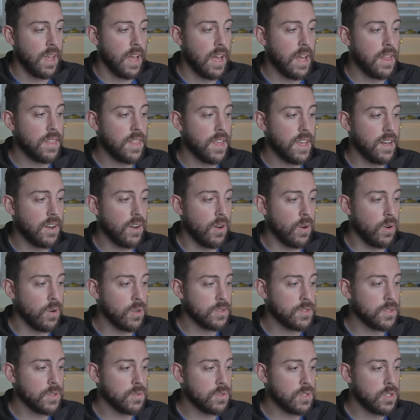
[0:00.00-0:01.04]
and then
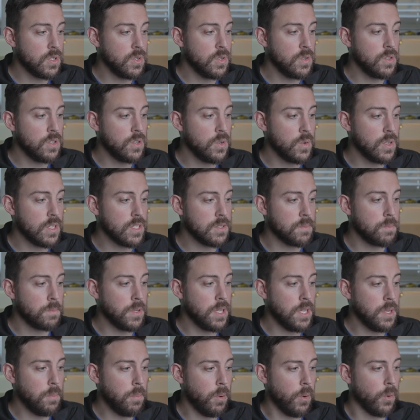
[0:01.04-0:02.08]
also 2
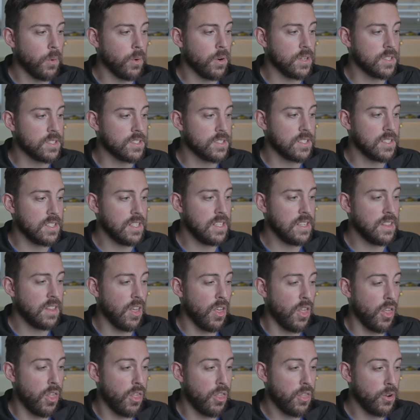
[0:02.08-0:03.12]
USB ports in
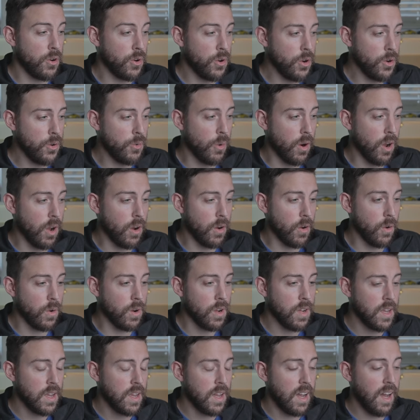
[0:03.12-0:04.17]
the third
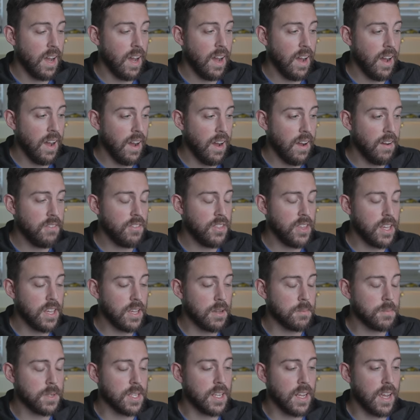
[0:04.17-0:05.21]
row of the
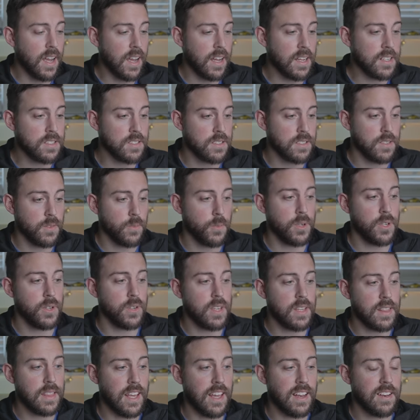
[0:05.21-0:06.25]
MDX when you
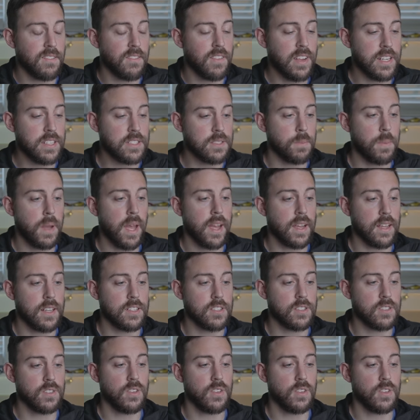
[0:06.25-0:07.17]
get that advanced package.